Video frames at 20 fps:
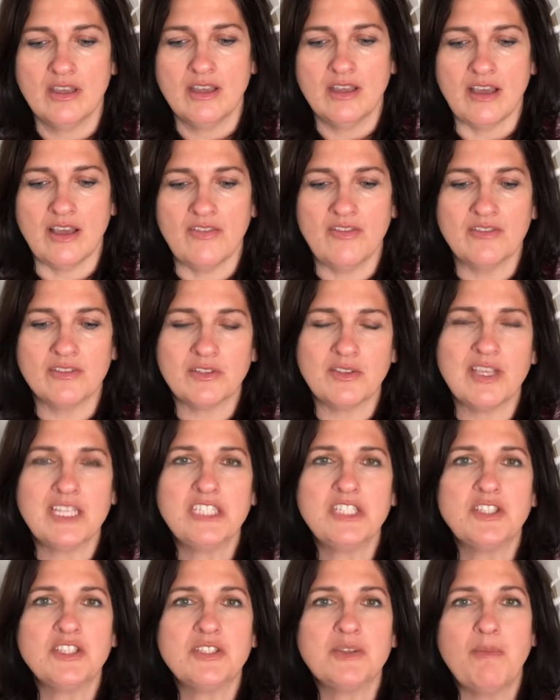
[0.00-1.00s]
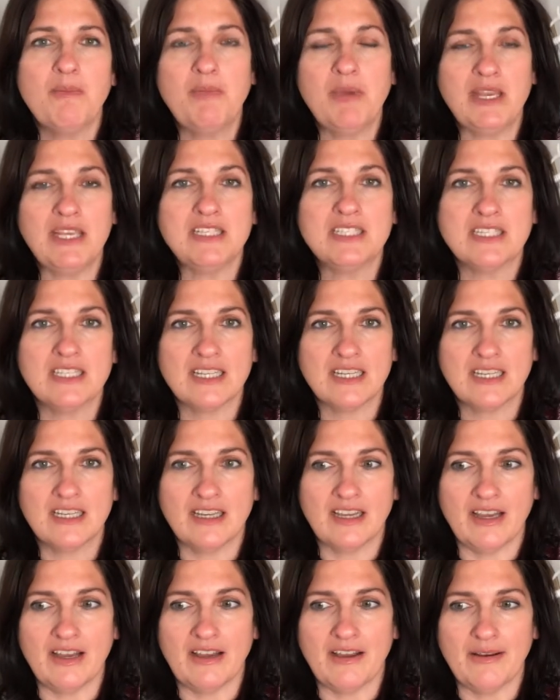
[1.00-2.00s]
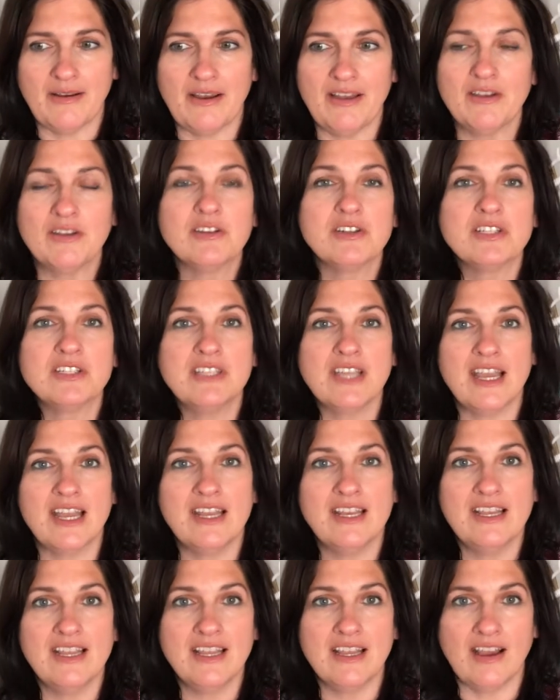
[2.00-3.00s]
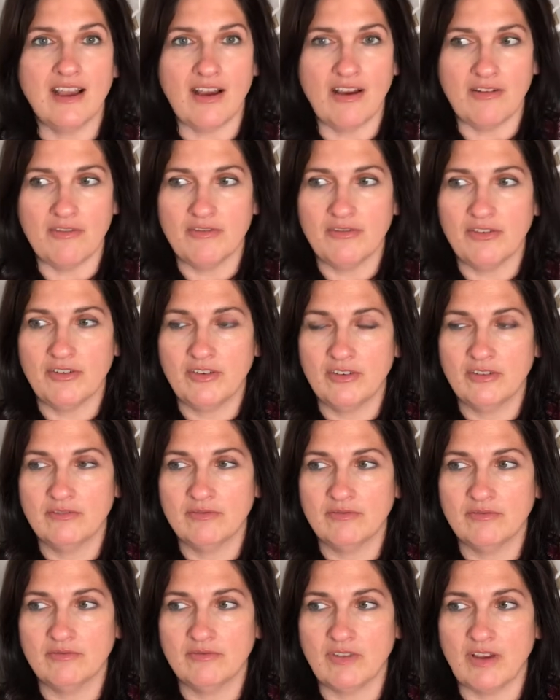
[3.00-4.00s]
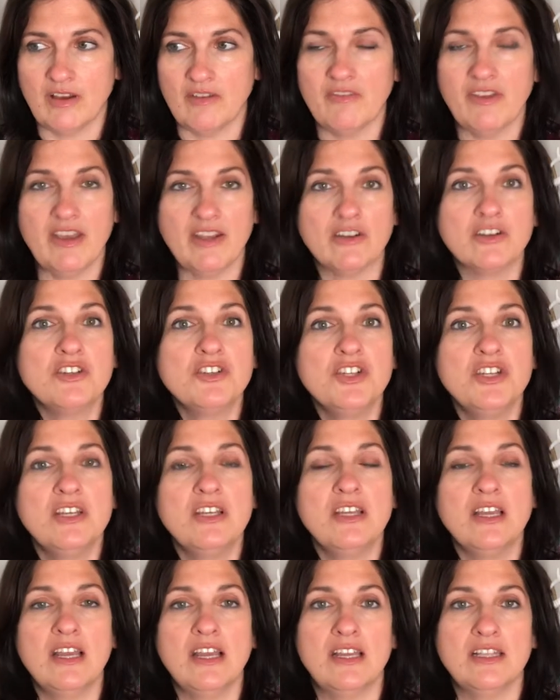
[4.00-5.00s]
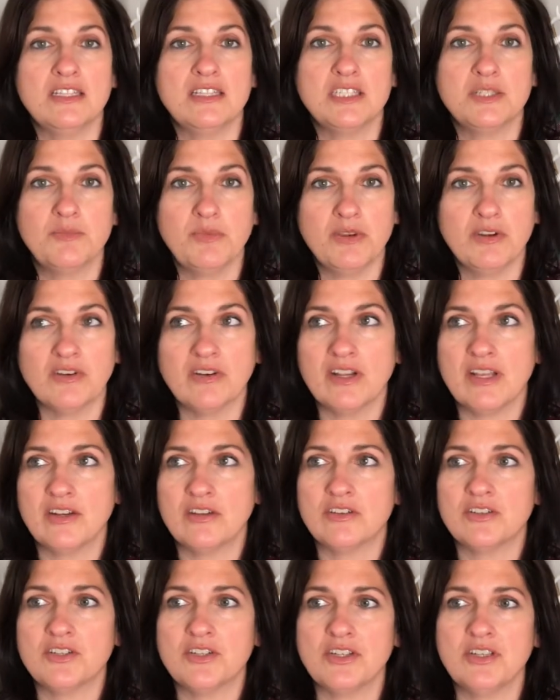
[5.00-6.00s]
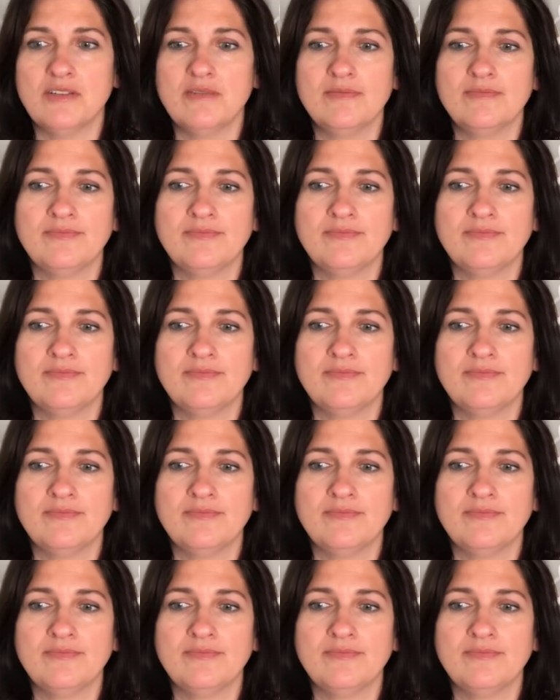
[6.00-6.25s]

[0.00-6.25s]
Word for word: And so that's just a basic uh, understanding of, of energy and spirit energy.